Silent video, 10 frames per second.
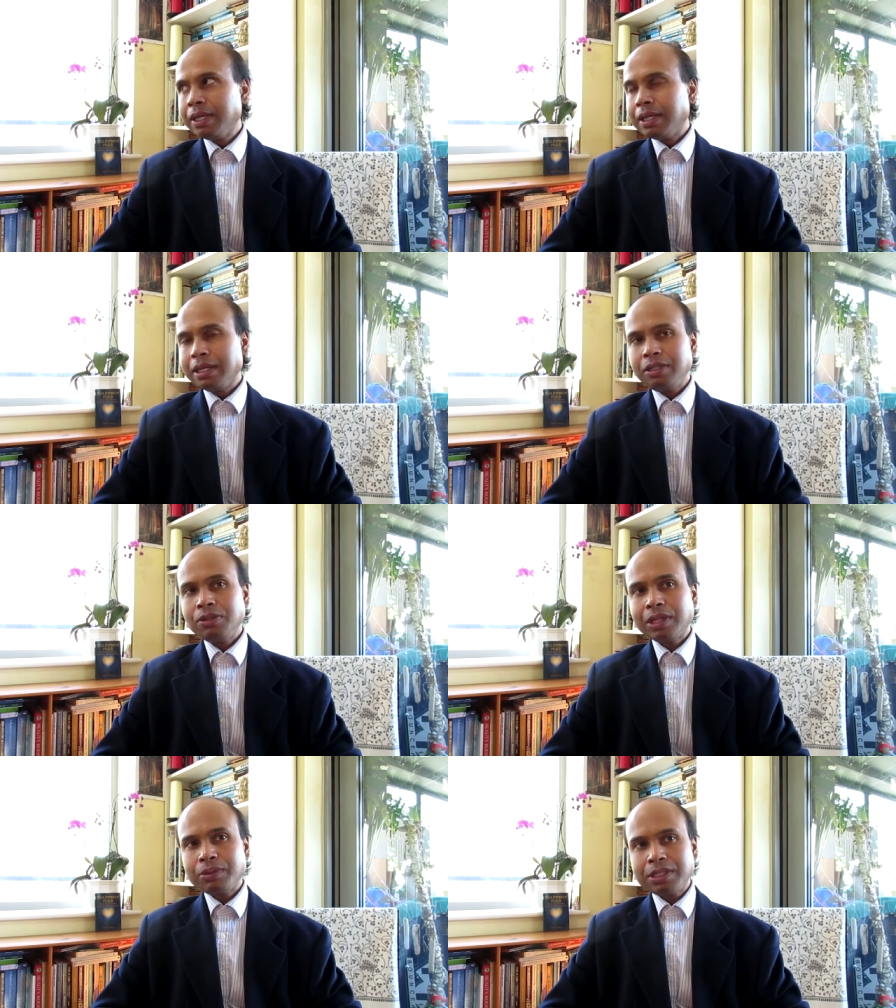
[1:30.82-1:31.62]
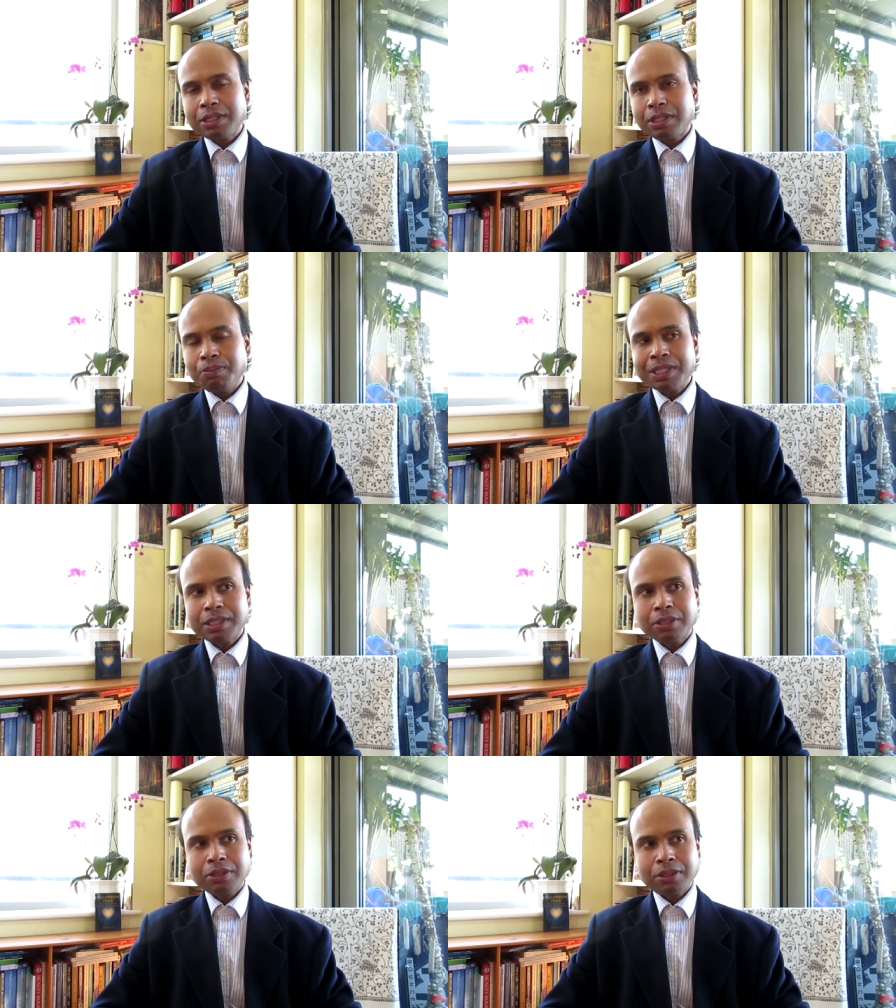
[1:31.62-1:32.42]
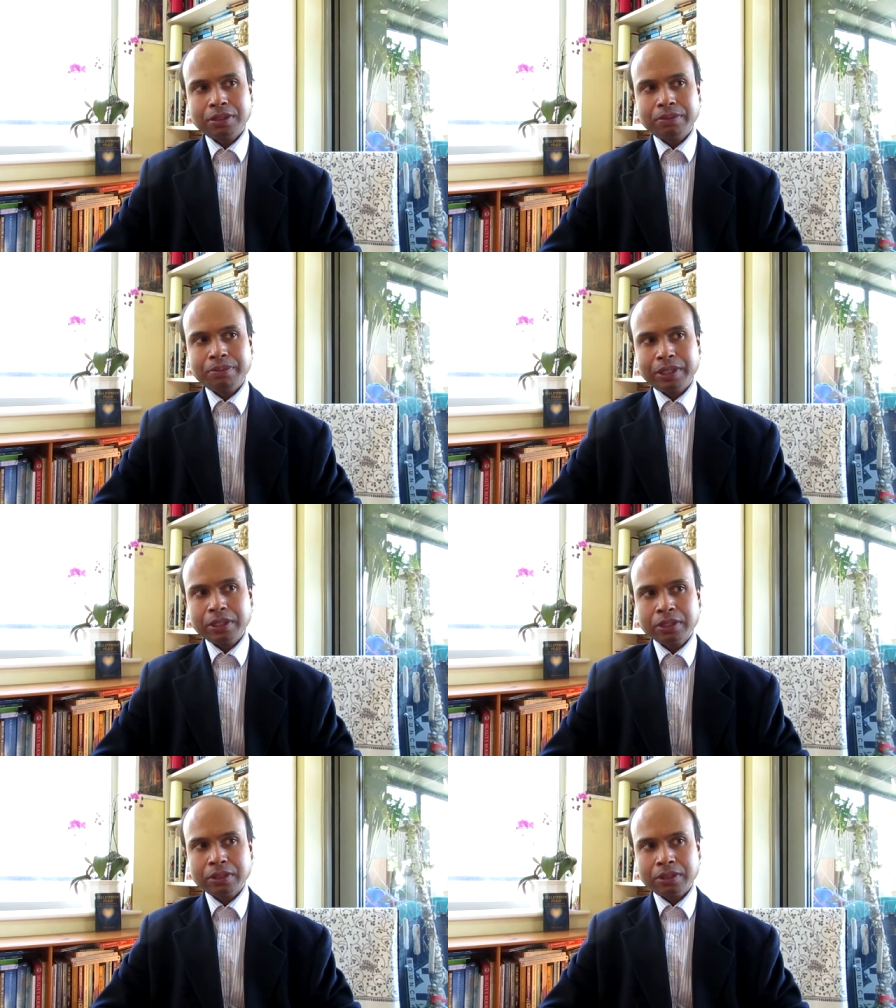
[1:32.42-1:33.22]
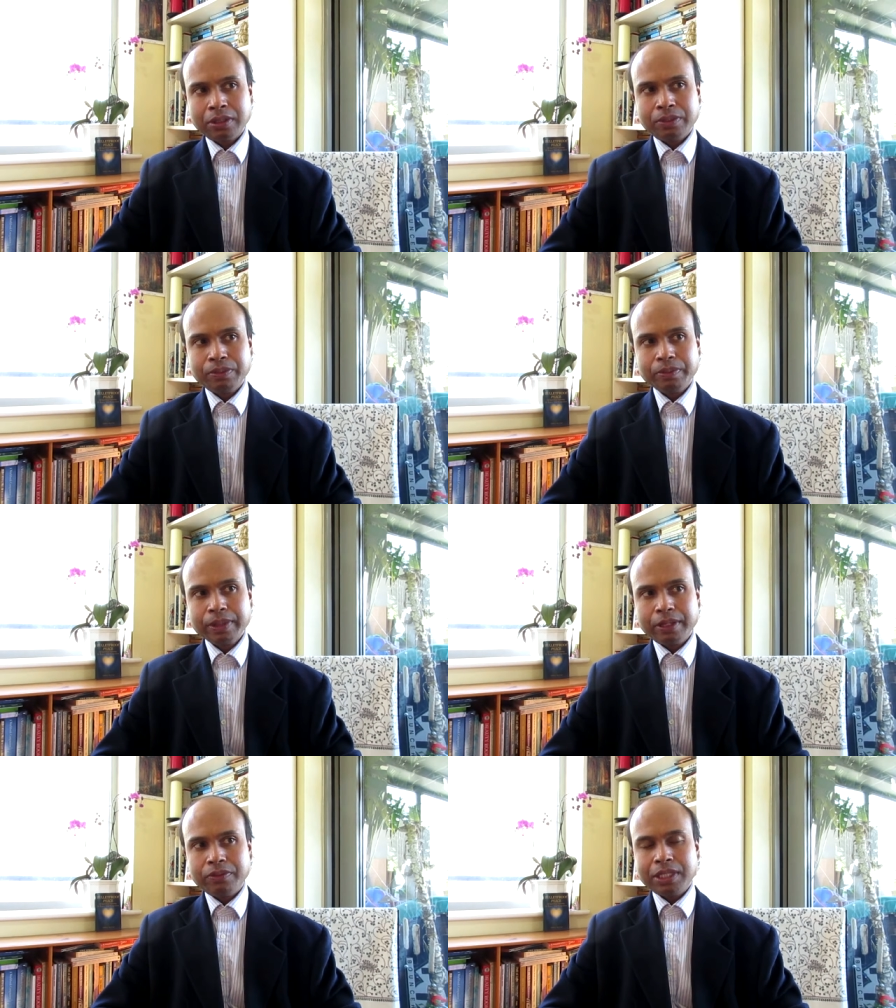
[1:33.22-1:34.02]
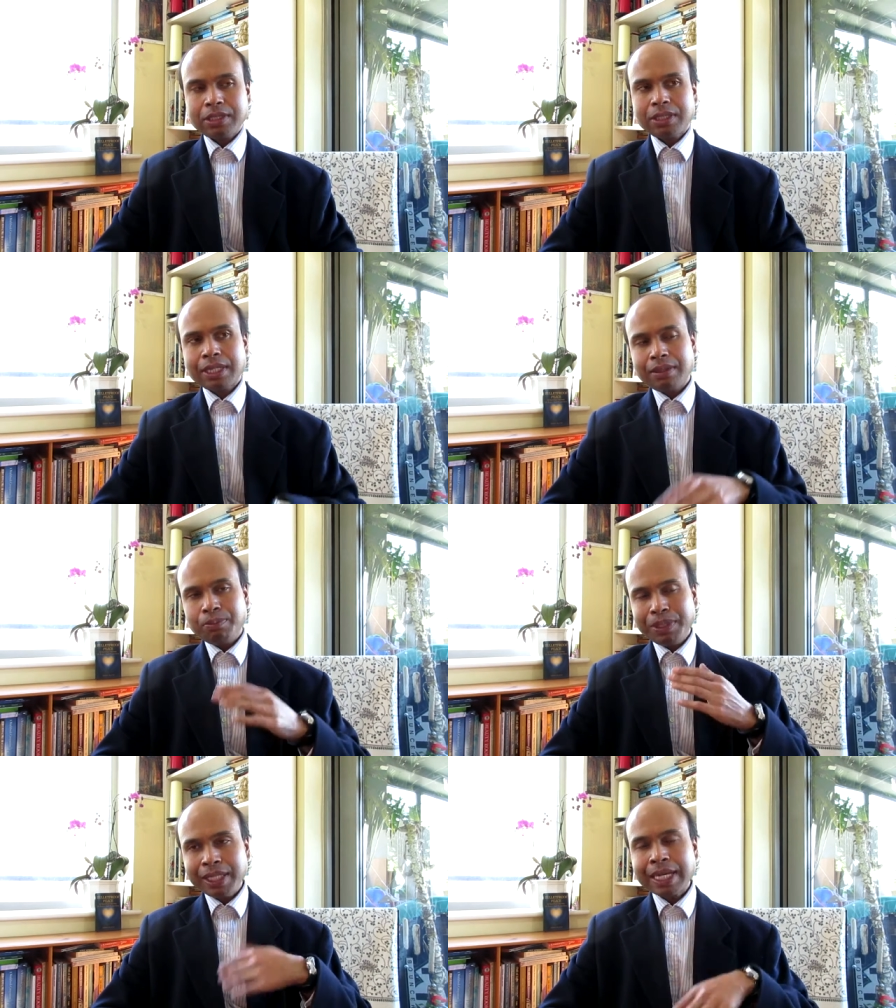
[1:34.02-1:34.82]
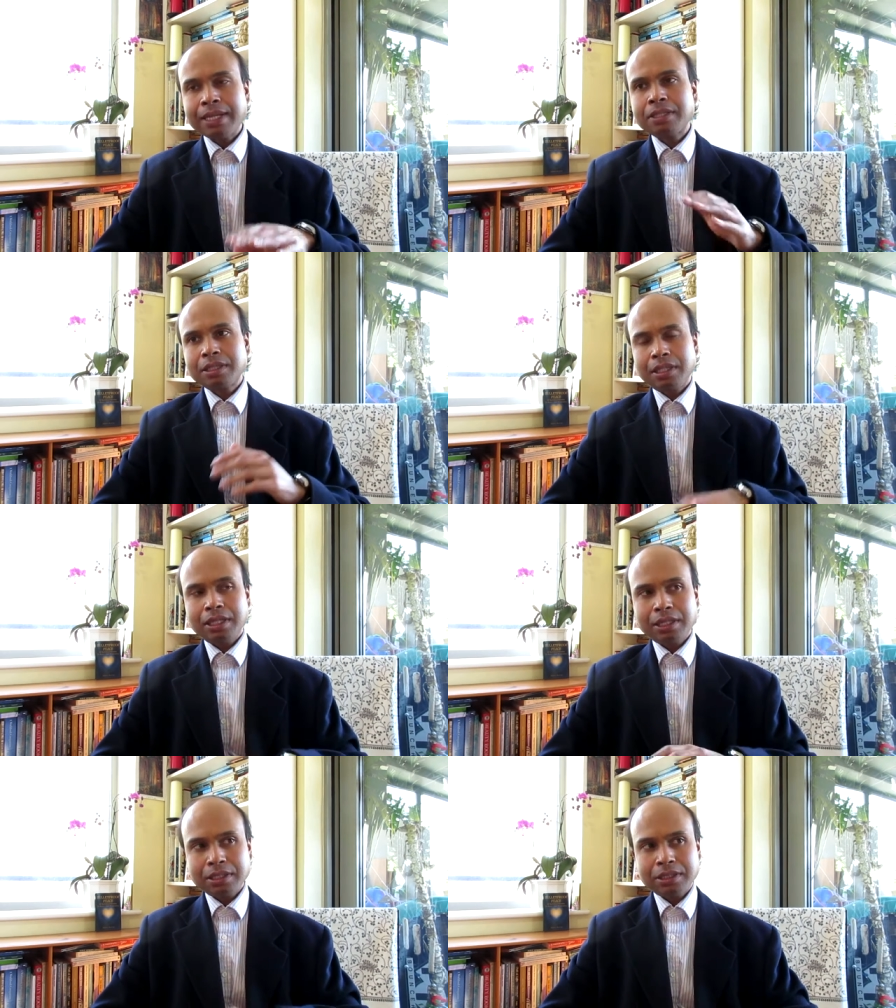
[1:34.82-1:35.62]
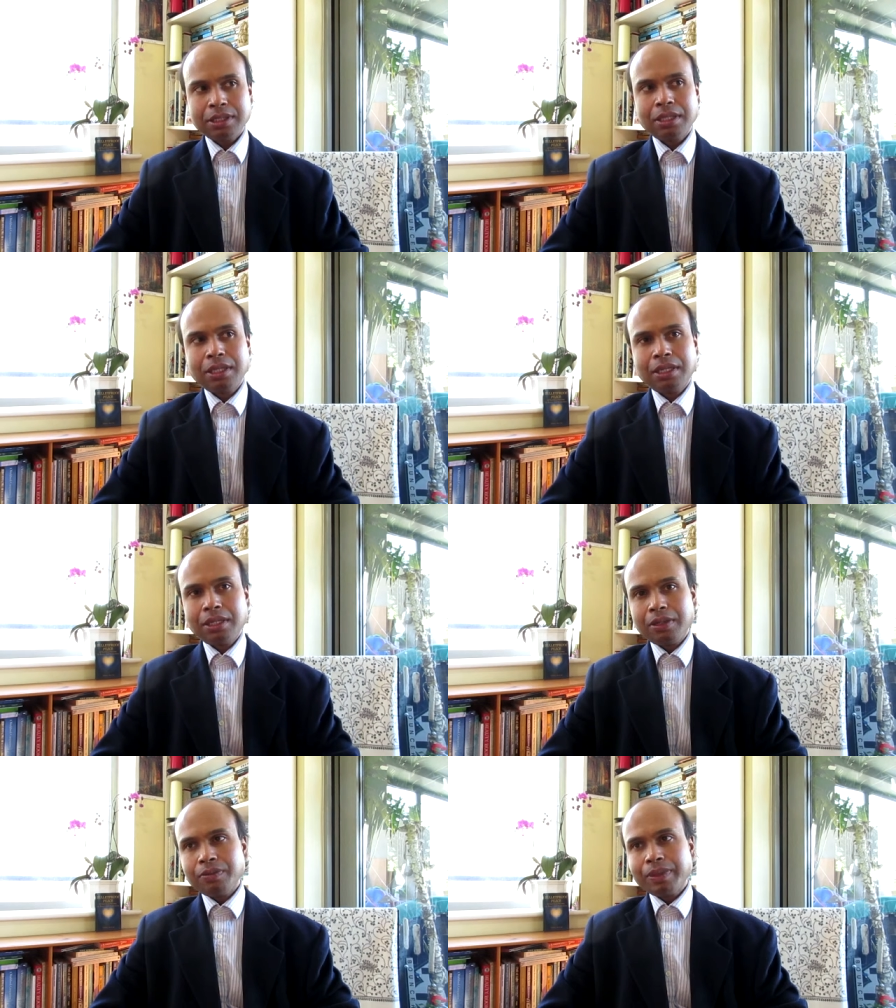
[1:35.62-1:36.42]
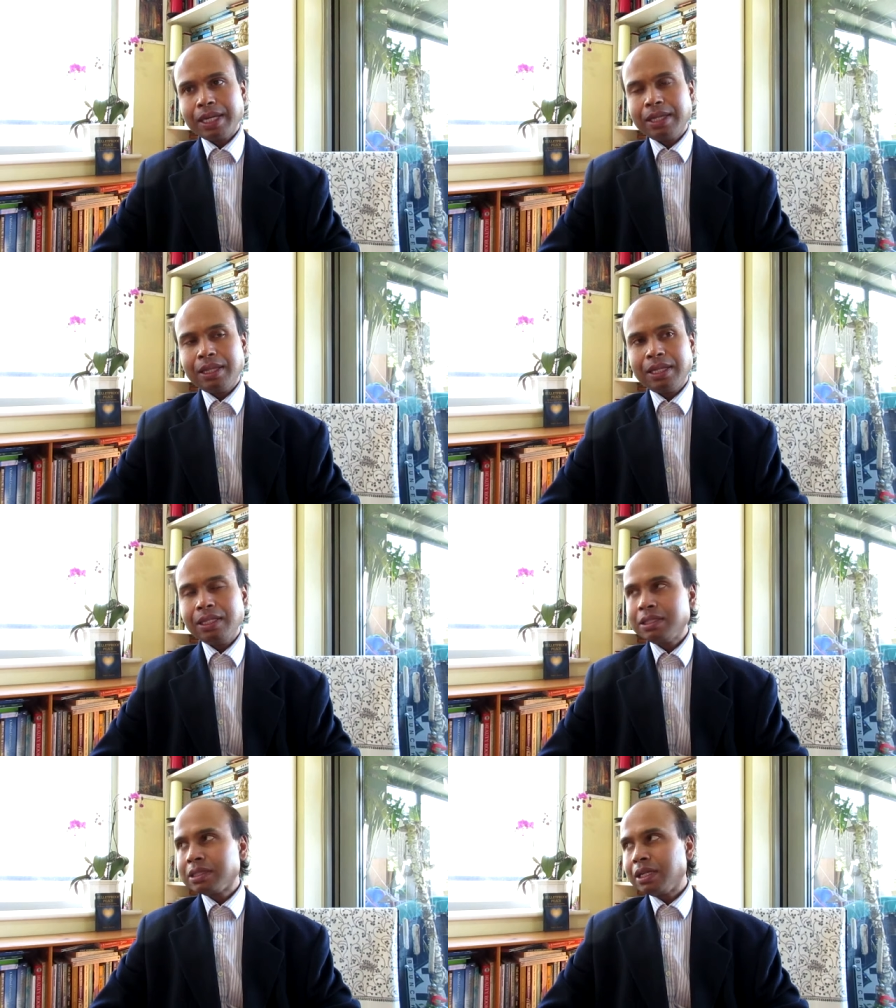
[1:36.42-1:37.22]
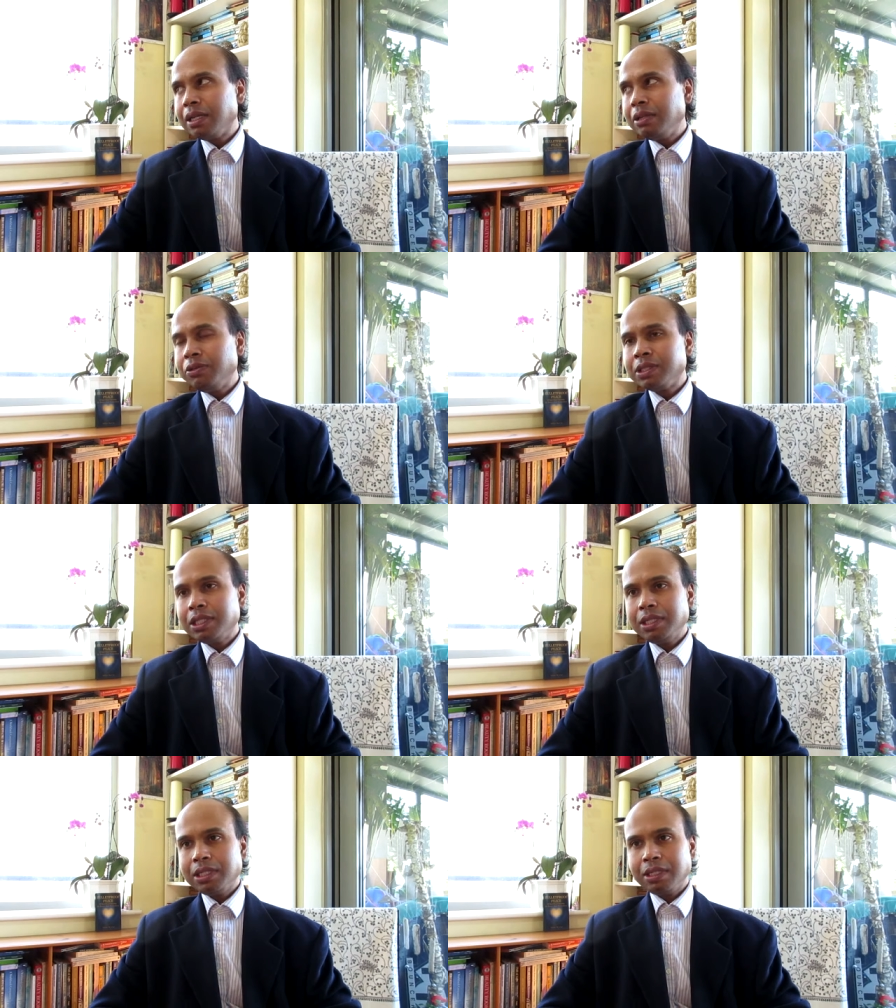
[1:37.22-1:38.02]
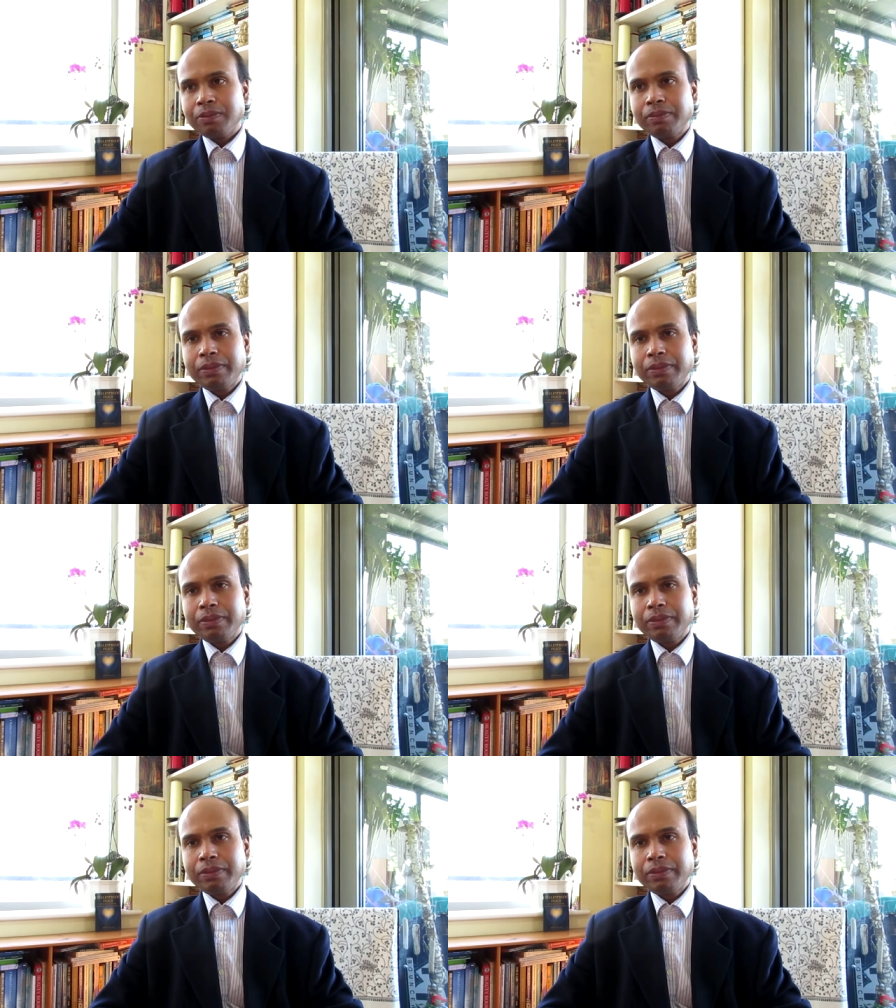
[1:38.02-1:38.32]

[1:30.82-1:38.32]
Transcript: and I knew that was just a mystical miracle of just me cancelling it, and then it suddenly receding.